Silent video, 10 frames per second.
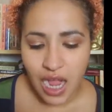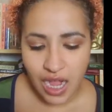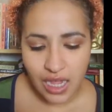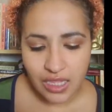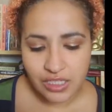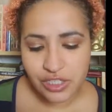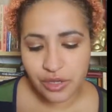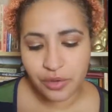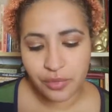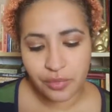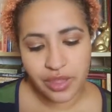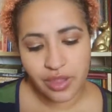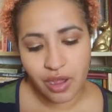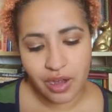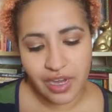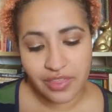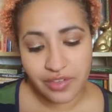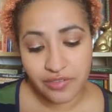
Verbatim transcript: uh, so we are in the